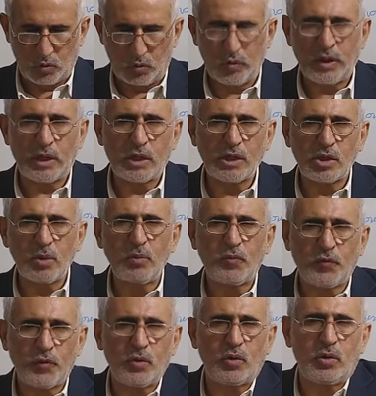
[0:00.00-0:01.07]
We consume
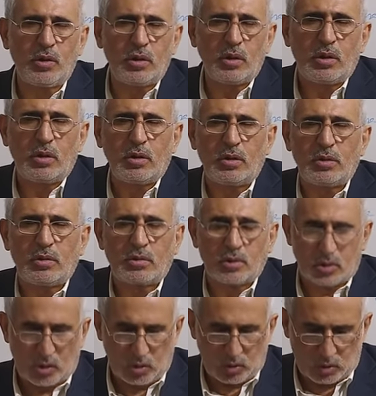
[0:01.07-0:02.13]
fuel.
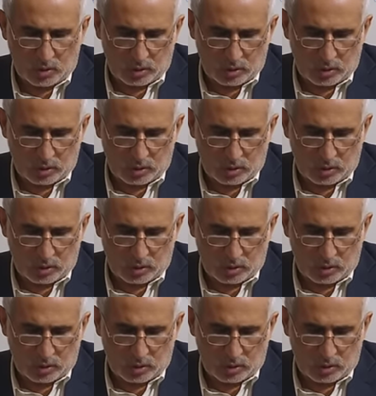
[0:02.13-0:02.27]
So